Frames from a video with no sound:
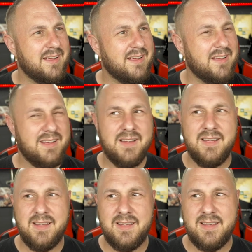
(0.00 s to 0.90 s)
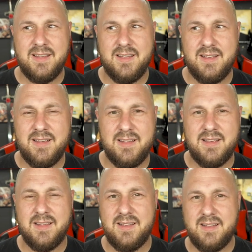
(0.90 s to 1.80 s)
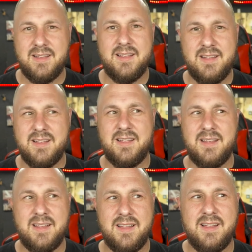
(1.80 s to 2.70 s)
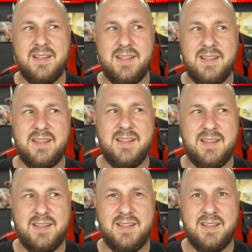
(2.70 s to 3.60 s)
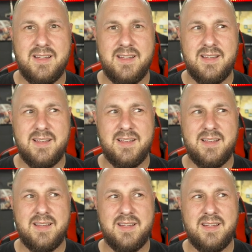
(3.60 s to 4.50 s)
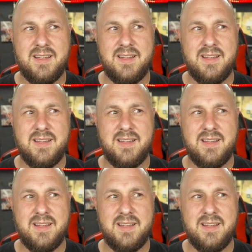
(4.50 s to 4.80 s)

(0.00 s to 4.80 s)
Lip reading: This person isn't speaking.